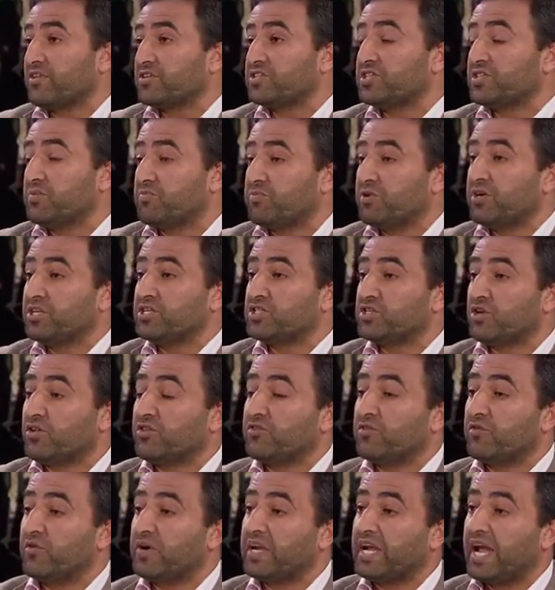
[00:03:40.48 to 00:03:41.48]
This depends
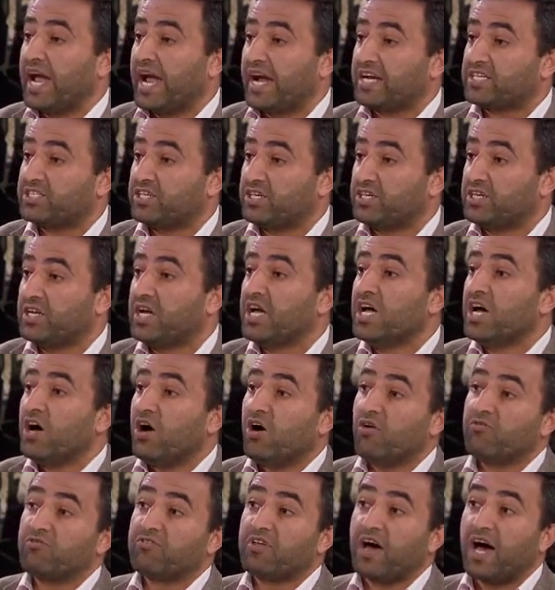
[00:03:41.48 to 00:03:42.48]
on the reaction
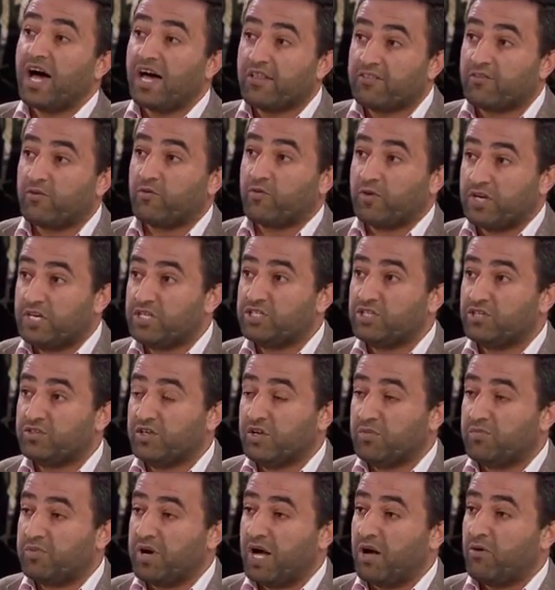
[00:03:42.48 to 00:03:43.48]
of the other
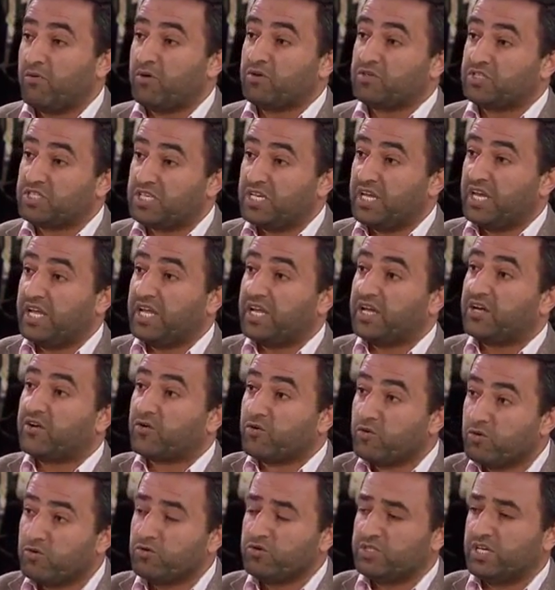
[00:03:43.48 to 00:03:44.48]
regional powers,
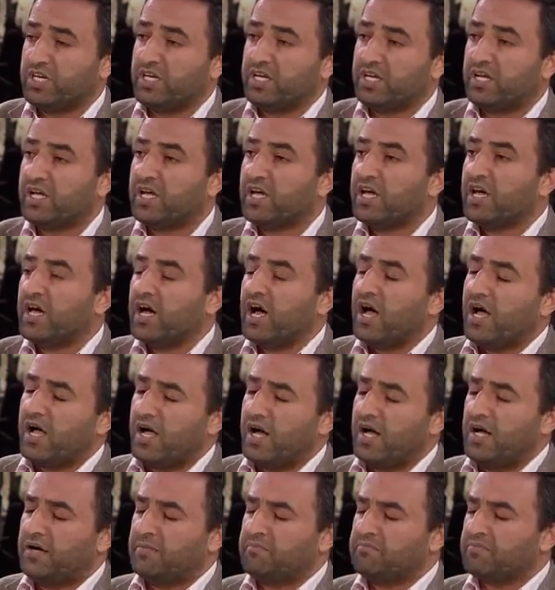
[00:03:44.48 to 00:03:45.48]
including
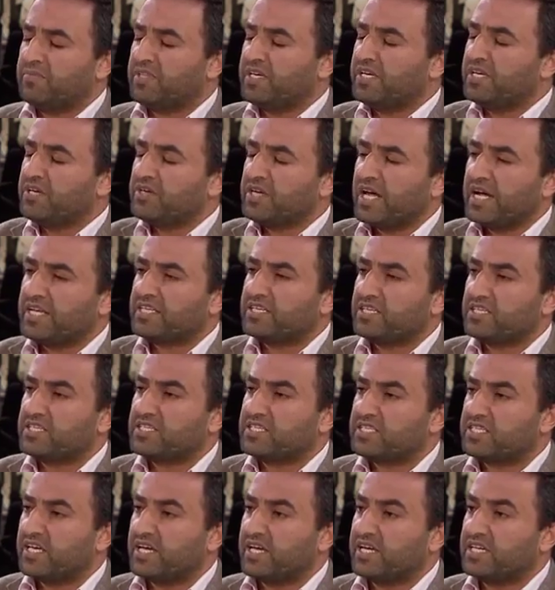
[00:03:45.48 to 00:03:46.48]
um, the United
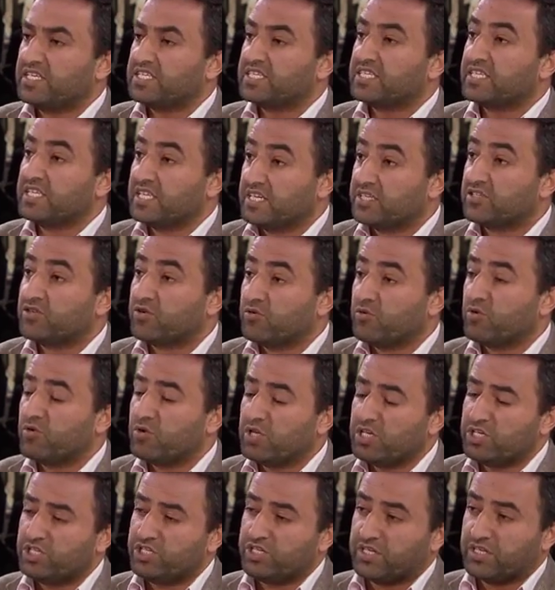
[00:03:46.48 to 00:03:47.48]
States-led
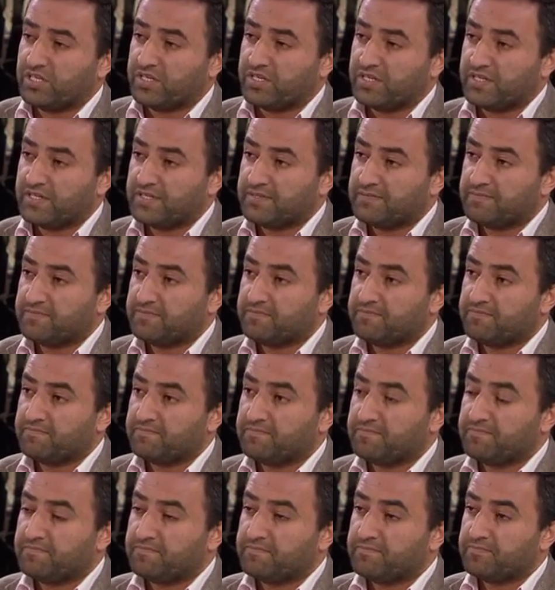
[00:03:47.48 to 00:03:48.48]
coalition. Okay,
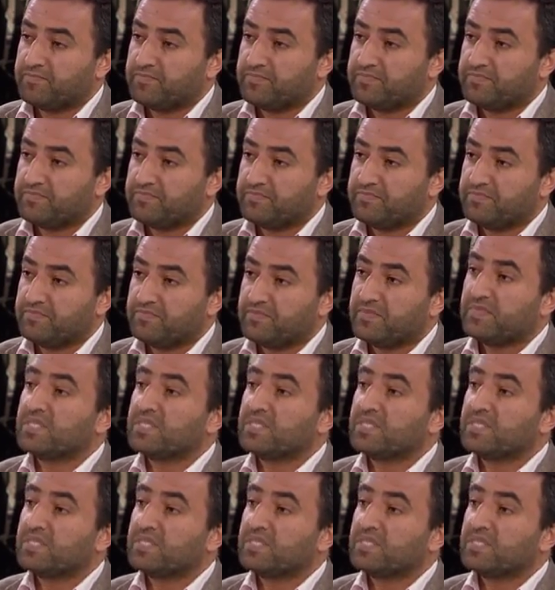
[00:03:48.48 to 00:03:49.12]
Ahmed, thank you very much